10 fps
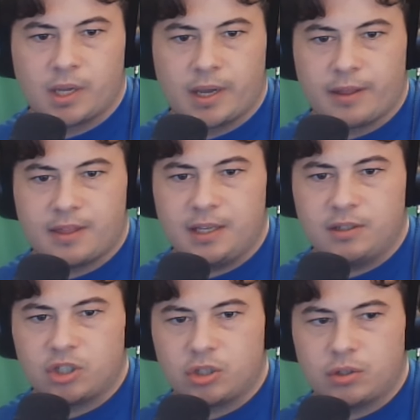I think
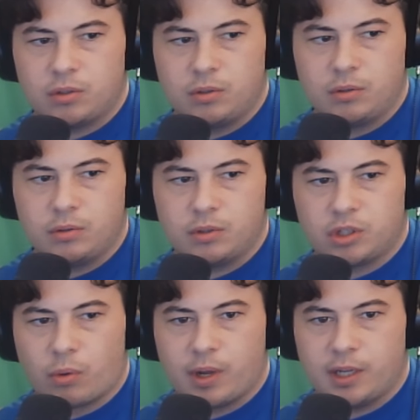
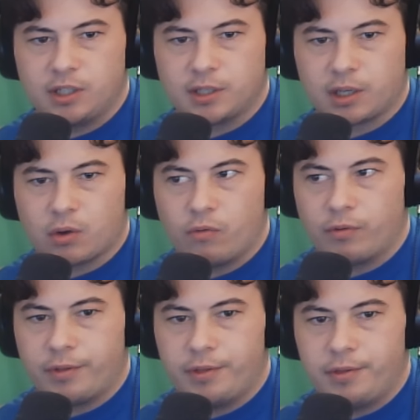Stonehenge is like
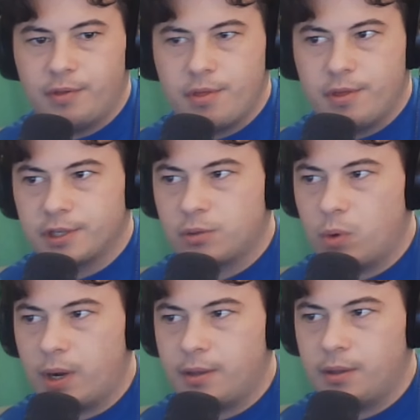over this
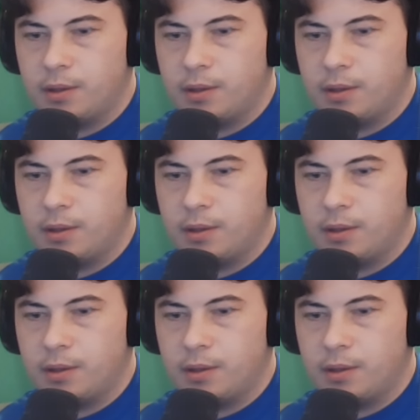way.